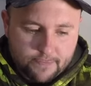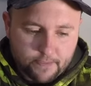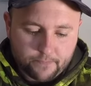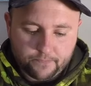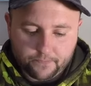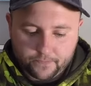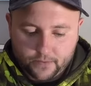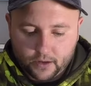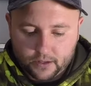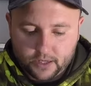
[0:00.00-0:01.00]
I
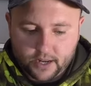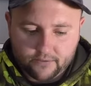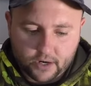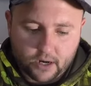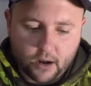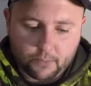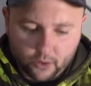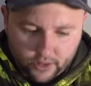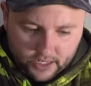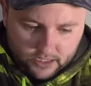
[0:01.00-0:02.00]
did have a
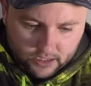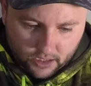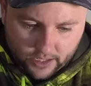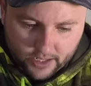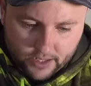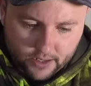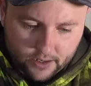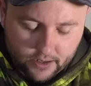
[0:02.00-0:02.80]
couple that slid,